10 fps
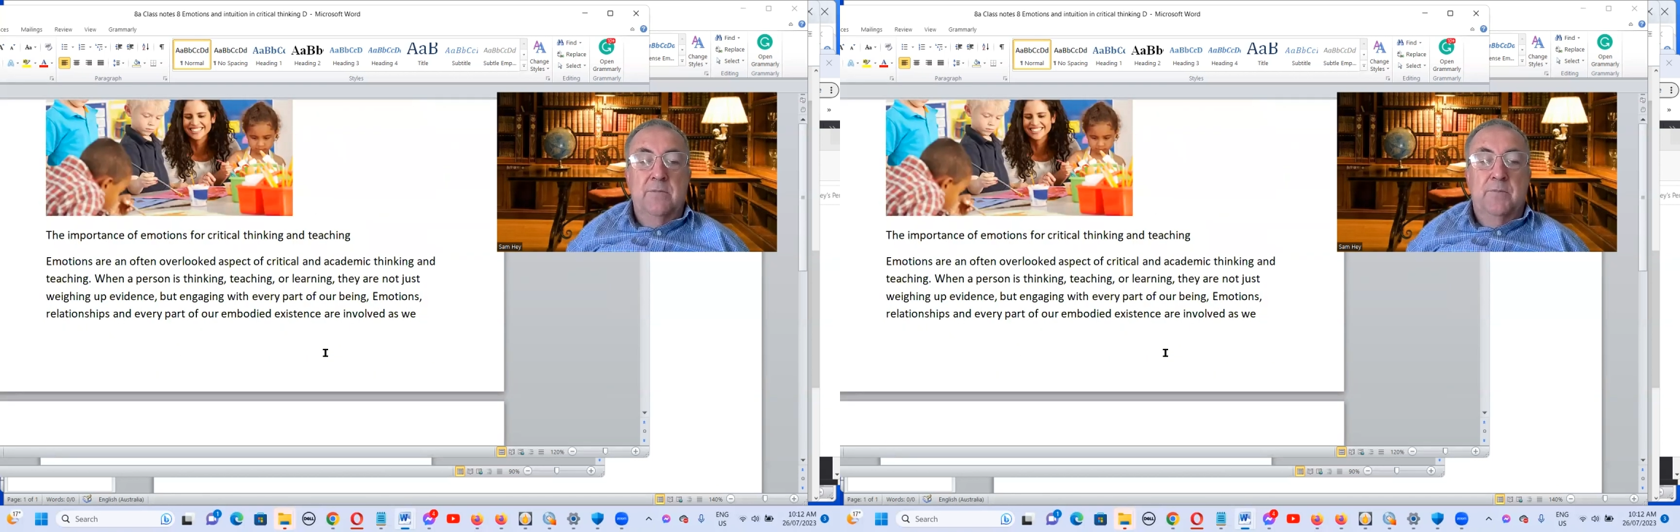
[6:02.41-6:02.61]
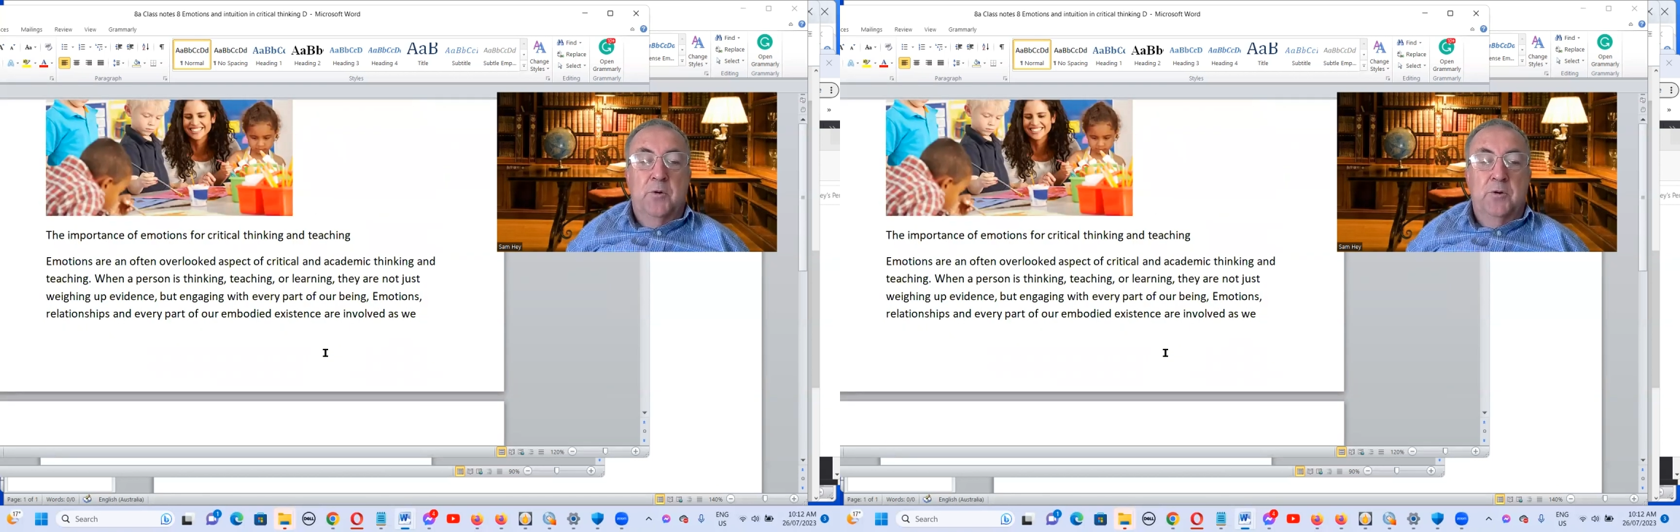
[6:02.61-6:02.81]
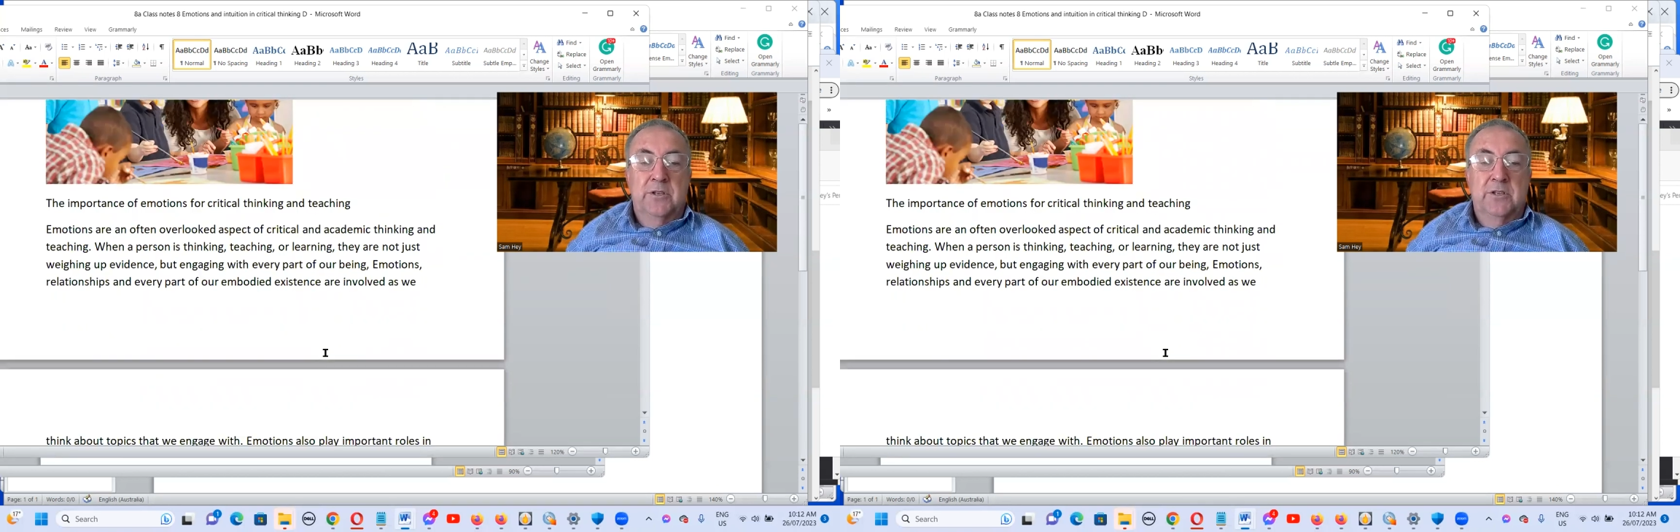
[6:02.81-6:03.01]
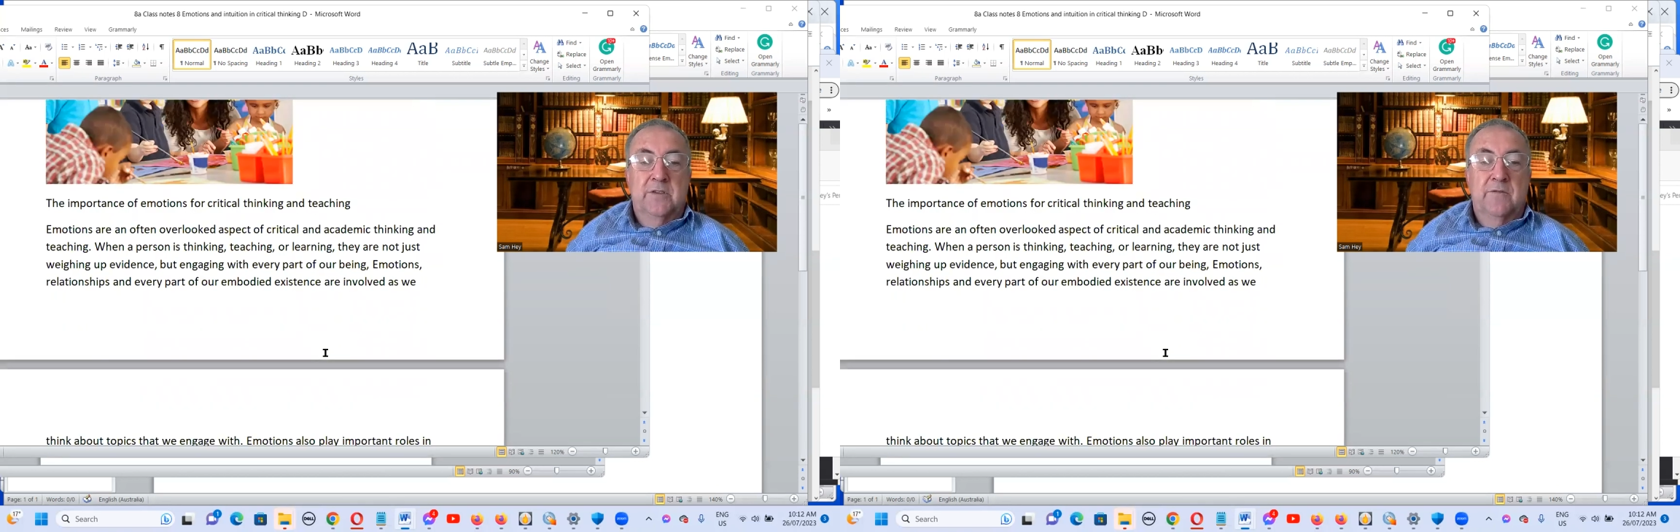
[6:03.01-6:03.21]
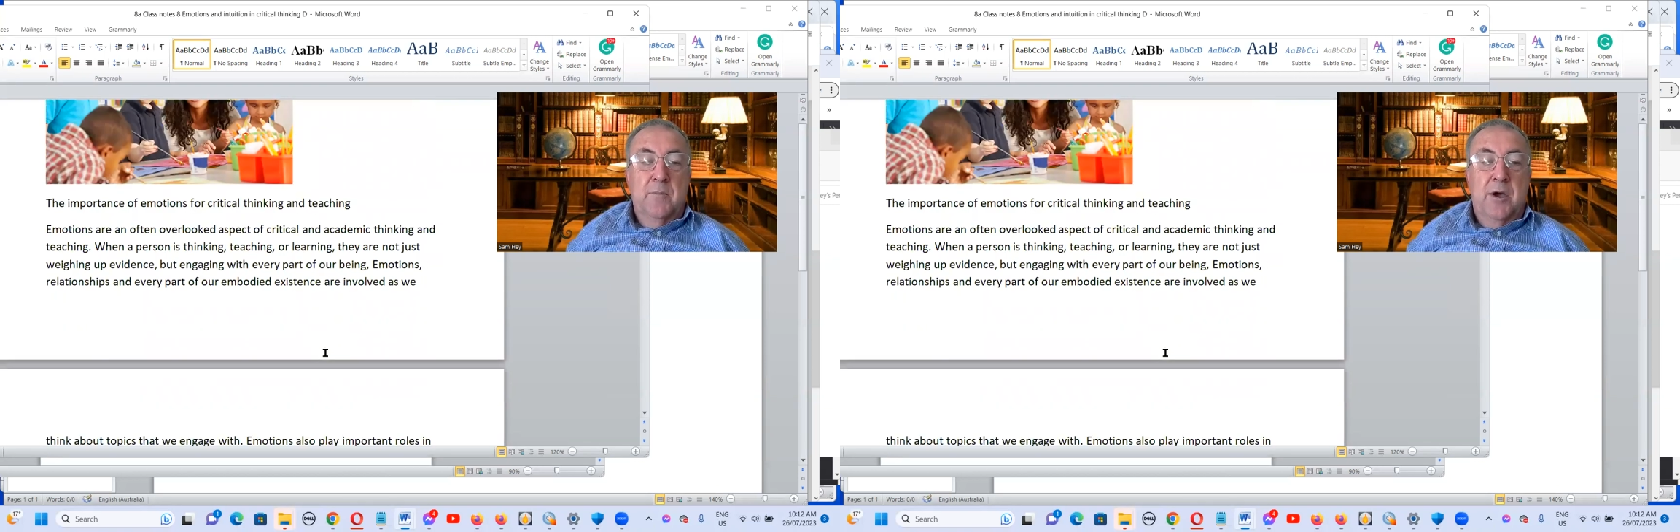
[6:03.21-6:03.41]
the
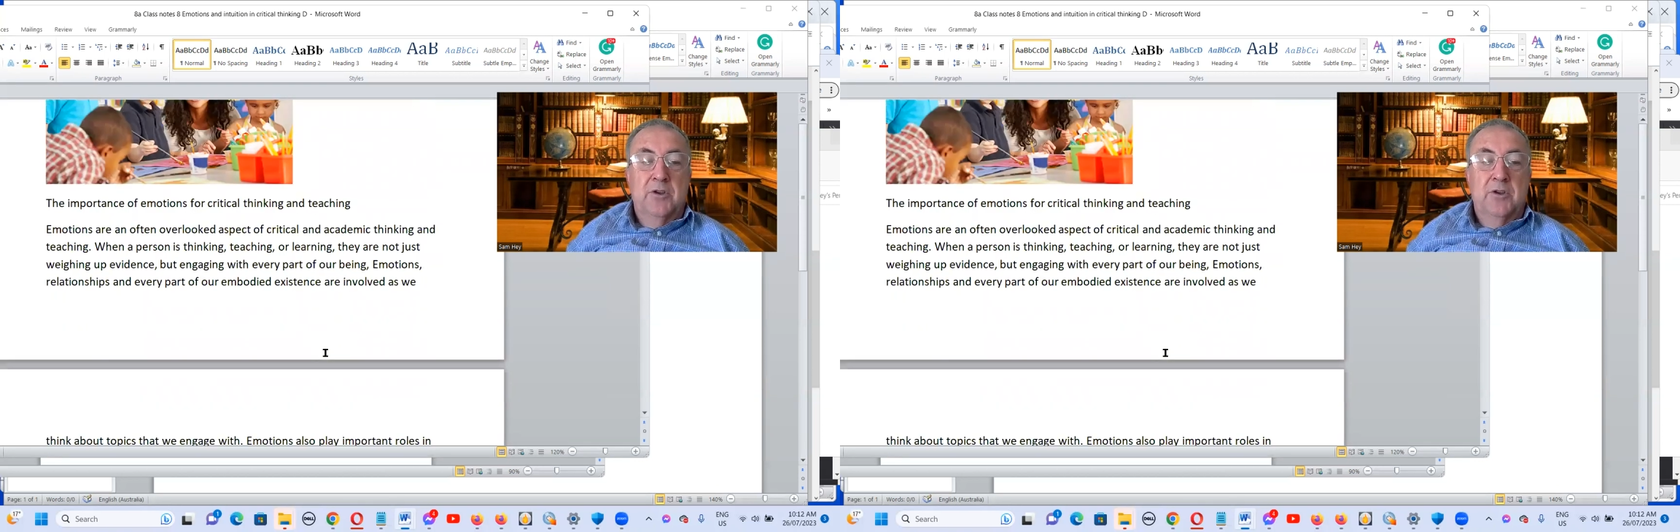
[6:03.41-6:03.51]
importance of